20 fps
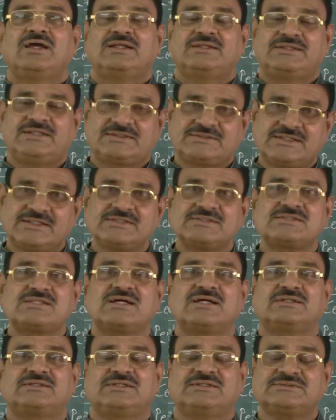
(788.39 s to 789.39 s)
This
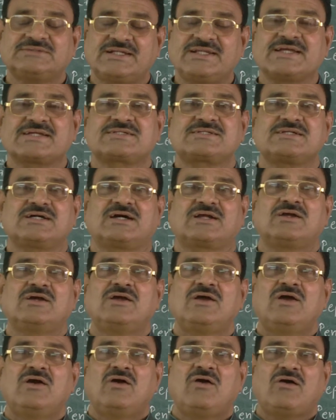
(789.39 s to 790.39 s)
lecture
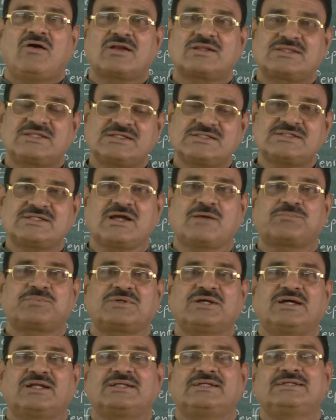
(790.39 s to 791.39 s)
or this
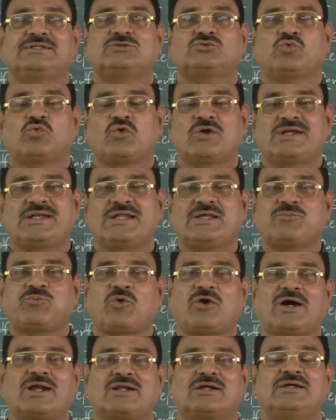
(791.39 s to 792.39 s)
chapter is only
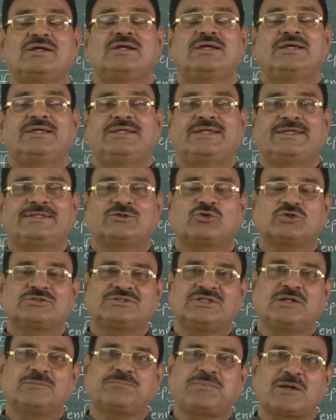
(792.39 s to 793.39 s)
for
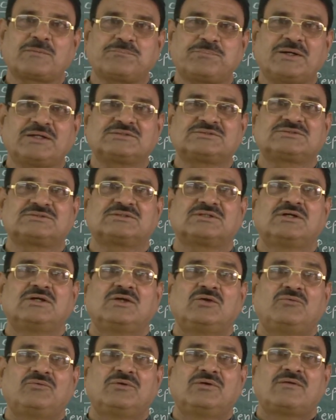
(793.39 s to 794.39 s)
educational purpose,
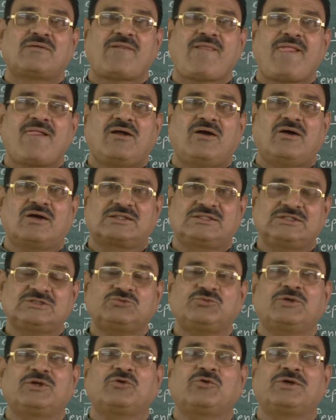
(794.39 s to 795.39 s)
or this
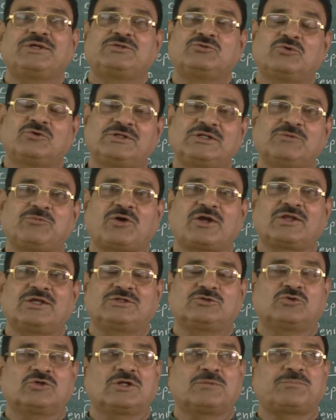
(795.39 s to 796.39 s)
video is only for
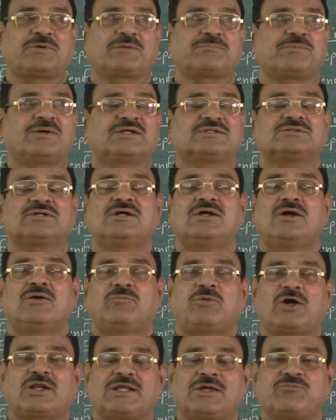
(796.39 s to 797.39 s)
educational purpose
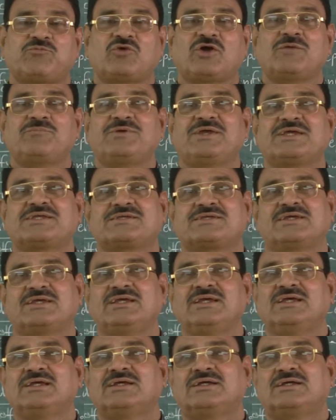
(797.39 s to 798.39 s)
for FYBSc
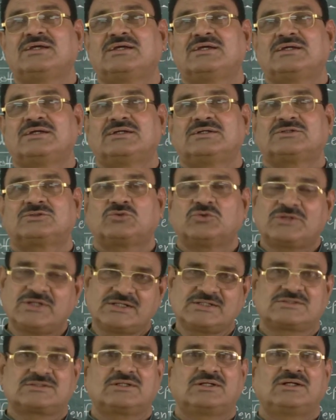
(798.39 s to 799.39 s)

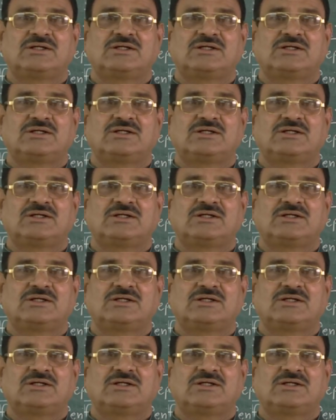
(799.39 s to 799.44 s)
students.